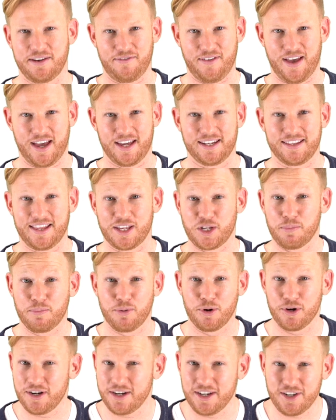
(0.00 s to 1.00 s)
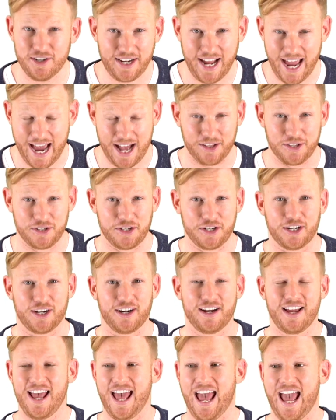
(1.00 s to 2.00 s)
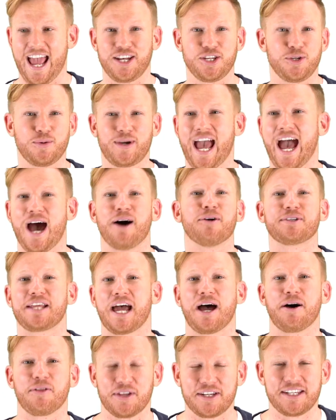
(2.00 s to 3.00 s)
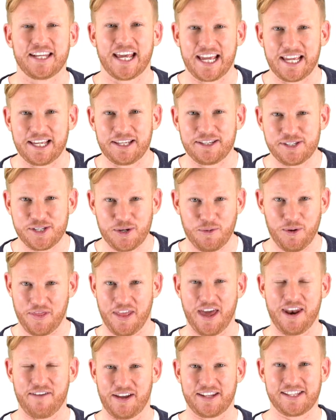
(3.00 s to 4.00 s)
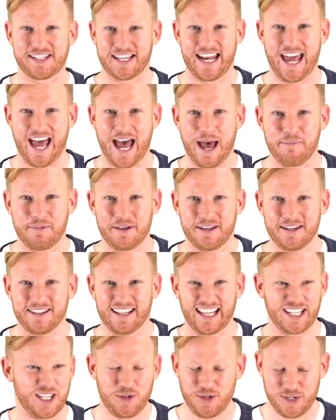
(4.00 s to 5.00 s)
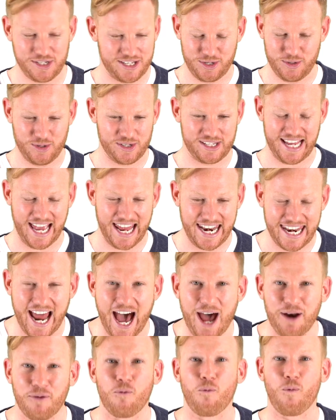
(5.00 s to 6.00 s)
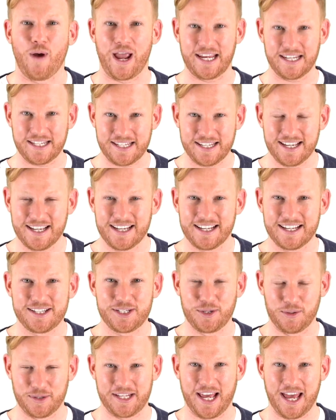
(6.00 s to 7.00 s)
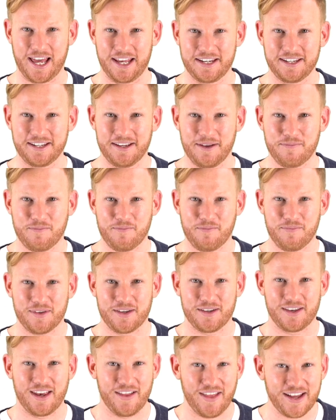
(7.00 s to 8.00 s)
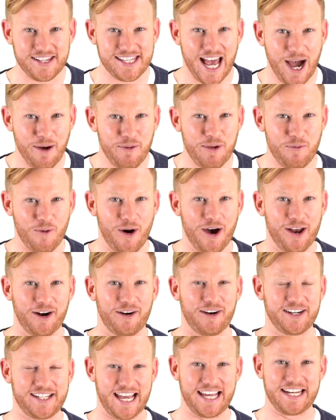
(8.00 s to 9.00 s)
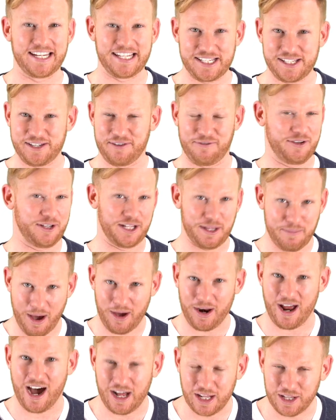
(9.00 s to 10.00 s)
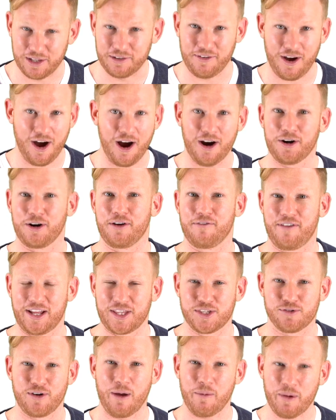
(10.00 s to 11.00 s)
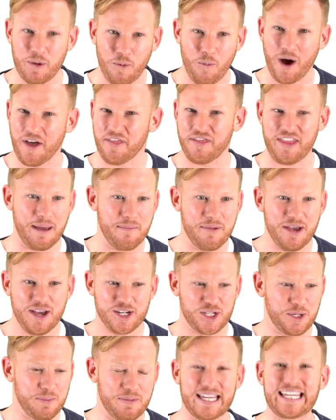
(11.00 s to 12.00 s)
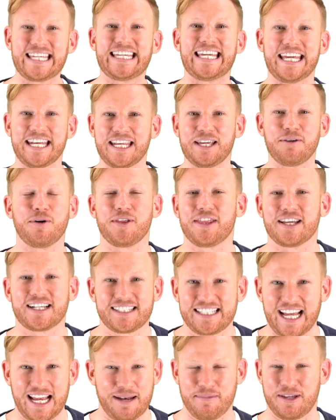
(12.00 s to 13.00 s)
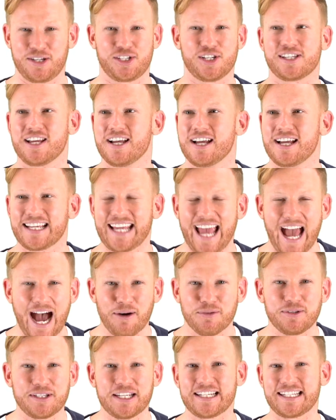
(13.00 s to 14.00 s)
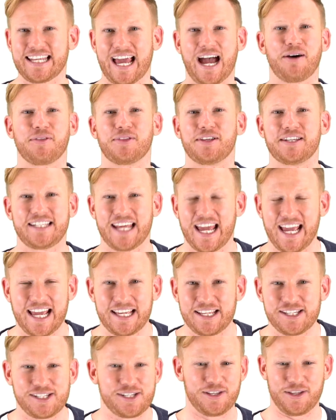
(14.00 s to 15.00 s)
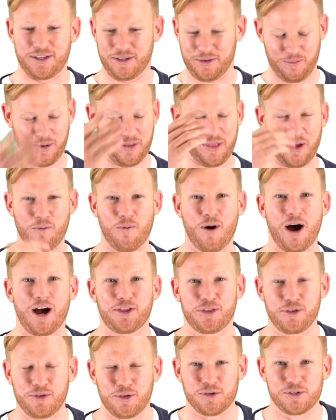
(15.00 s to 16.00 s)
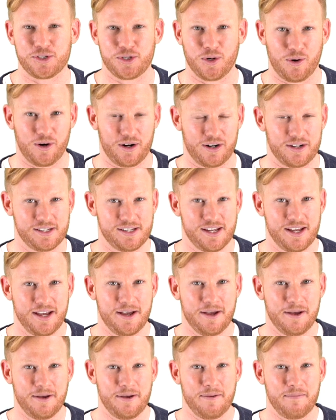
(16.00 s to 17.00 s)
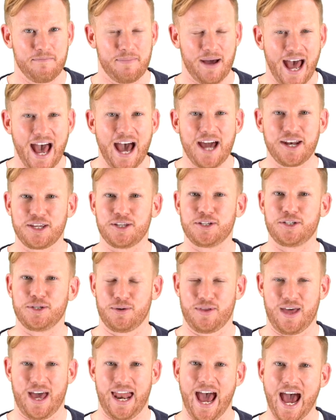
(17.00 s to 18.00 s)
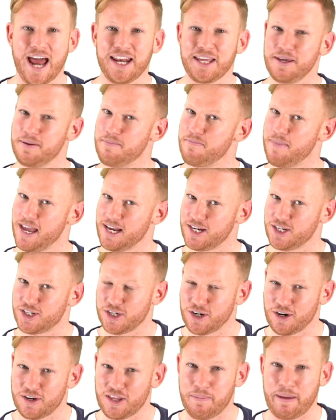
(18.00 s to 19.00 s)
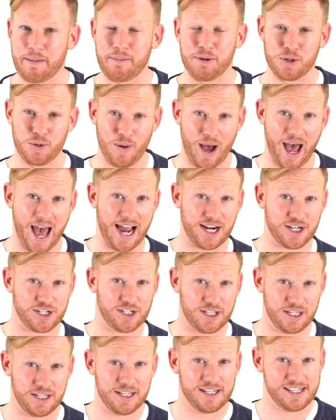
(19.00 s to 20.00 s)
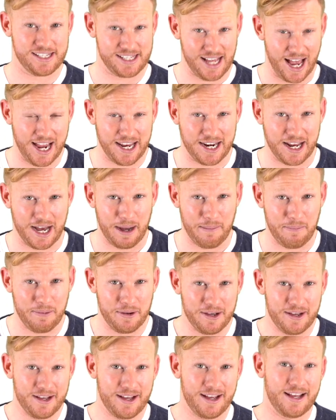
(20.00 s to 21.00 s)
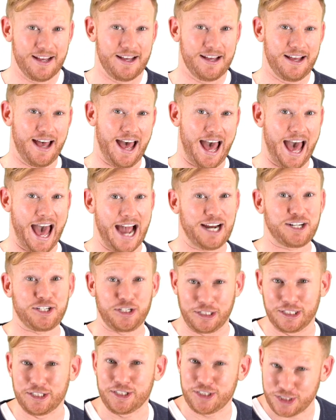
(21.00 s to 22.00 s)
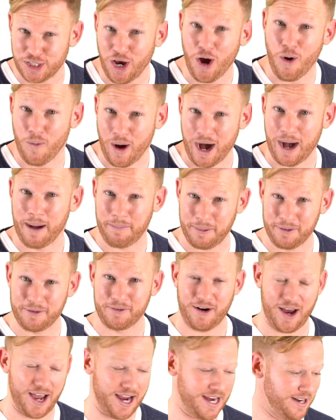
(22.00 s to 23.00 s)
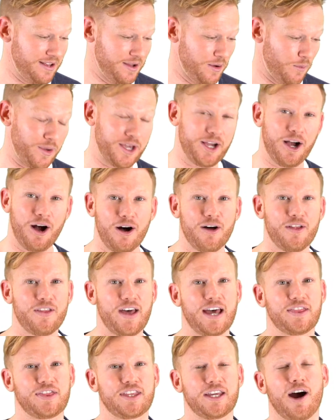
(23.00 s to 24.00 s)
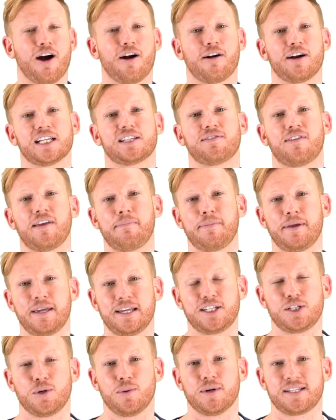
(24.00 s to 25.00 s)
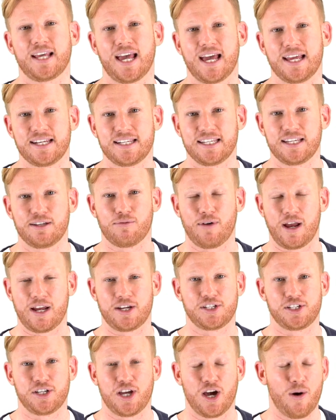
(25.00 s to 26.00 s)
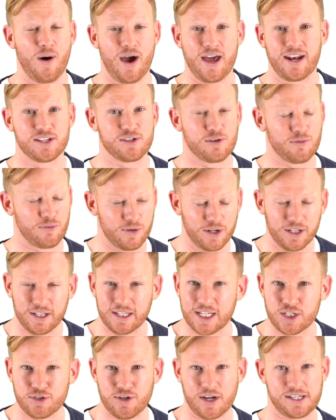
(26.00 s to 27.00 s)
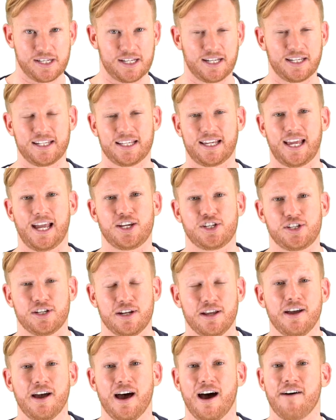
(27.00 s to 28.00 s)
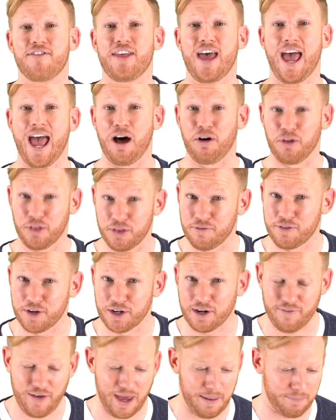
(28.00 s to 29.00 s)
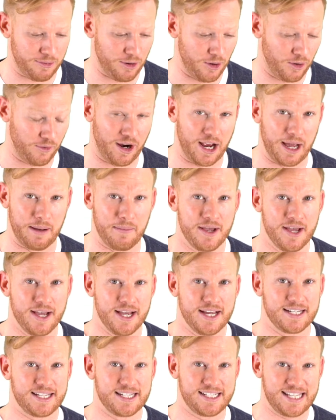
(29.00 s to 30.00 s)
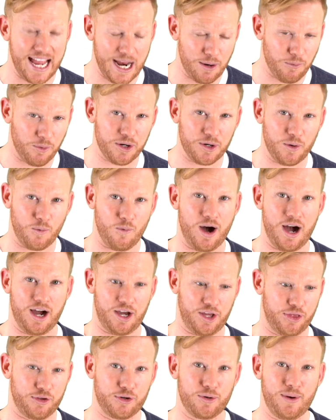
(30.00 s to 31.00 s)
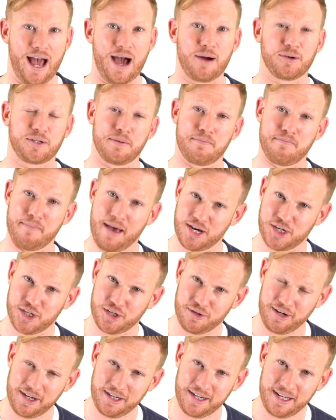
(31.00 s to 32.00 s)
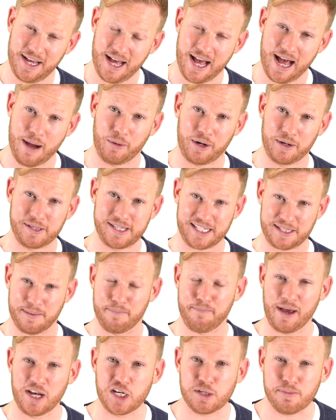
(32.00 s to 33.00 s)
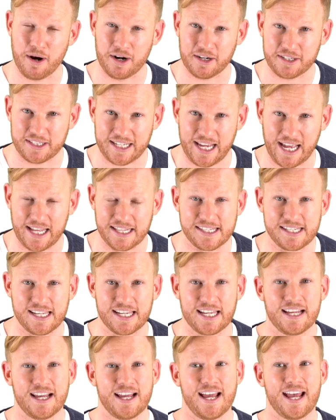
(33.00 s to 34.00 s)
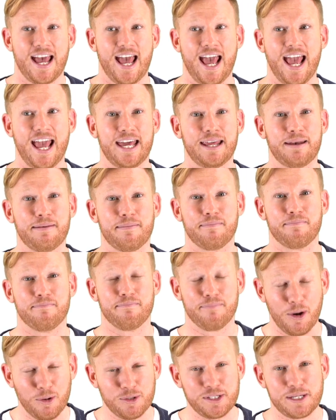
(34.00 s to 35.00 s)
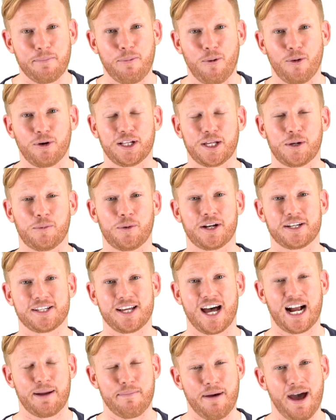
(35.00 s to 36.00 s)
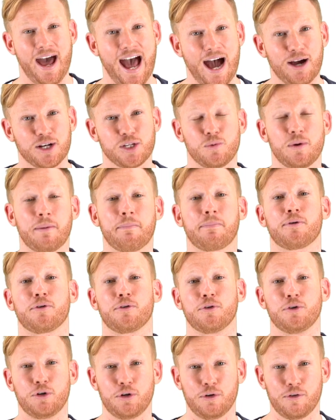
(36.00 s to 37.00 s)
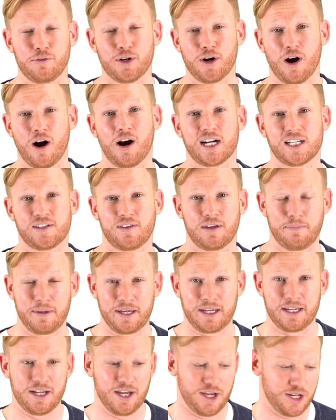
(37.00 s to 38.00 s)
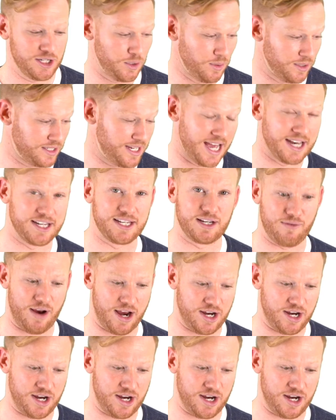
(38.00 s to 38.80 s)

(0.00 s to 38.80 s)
an event that you put it in your calendar and you count down the days to when that event's going to happen? Like you just cannot wait to attend? Now that's how we want our attendees to feel about all of our events, right? We want them to be giddy with excitement, just counting down the days to when they walk through those doors. But how do you do that? How do you make sure that people who actually sign up actually show up, right? We call that the RSVP to attendee ratio, and it's a really interesting indication of the health of your event program. Today we're going to walk through how to measure it, we're going to set some benchmarks against it, and most importantly, we're going to talk about how to improve your RSVP to attendee